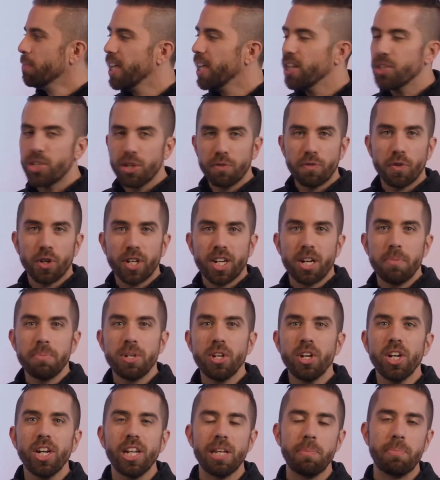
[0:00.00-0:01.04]
Is it for
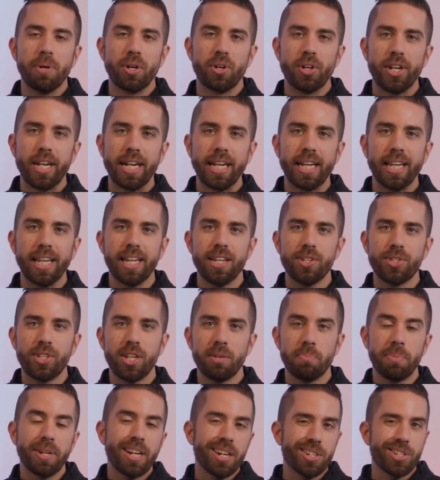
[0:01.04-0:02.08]
community building? Is
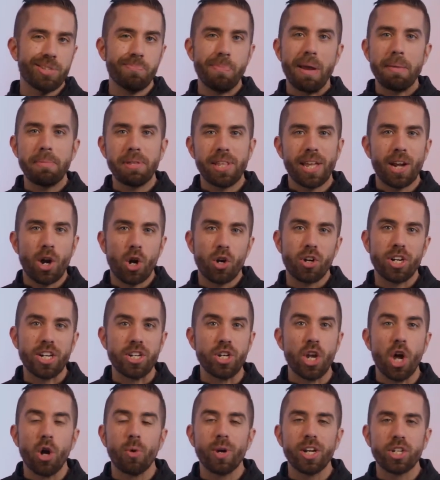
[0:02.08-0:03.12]
it because maybe they
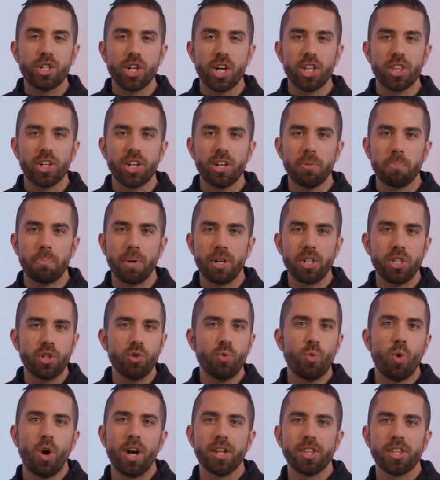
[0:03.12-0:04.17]
already know each other, but
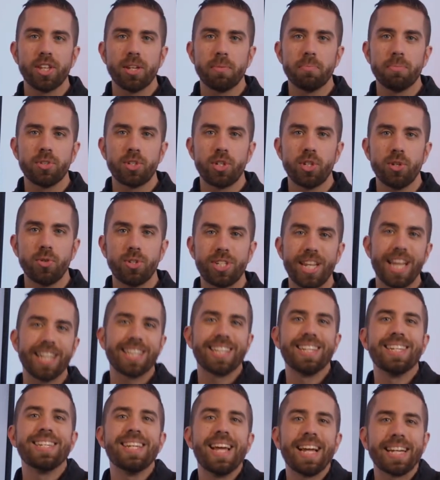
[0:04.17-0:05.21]
you want them to
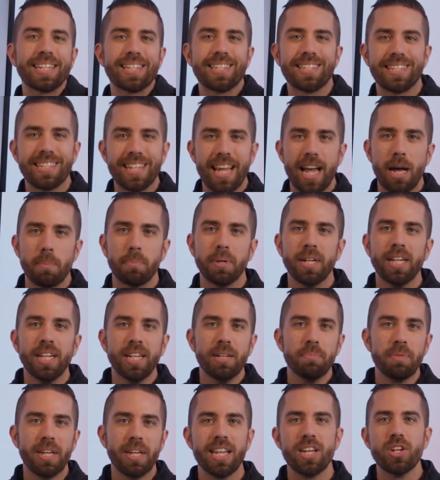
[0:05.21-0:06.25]
take the next step
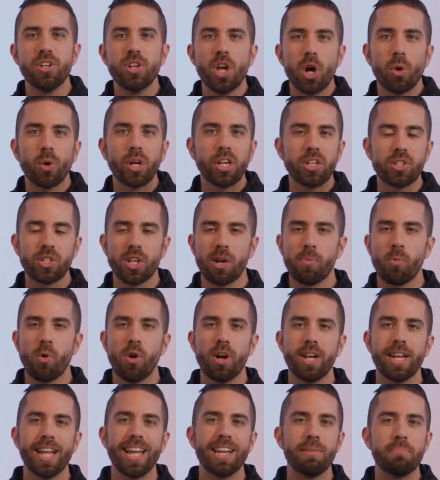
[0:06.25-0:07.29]
in knowing
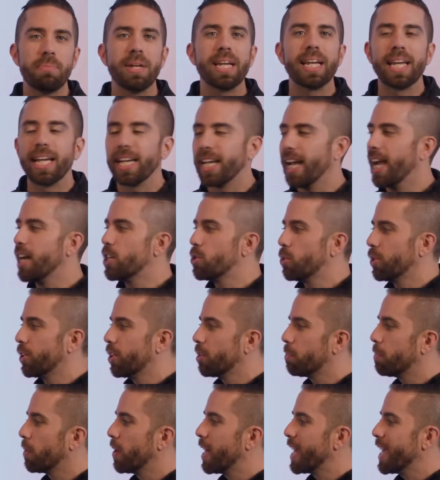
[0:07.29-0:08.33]
someone and being engaged with
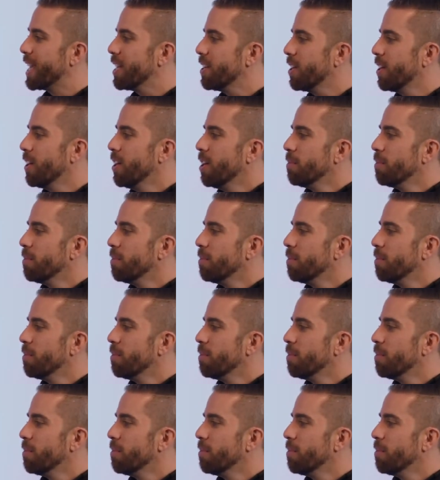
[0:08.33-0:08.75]
your brand?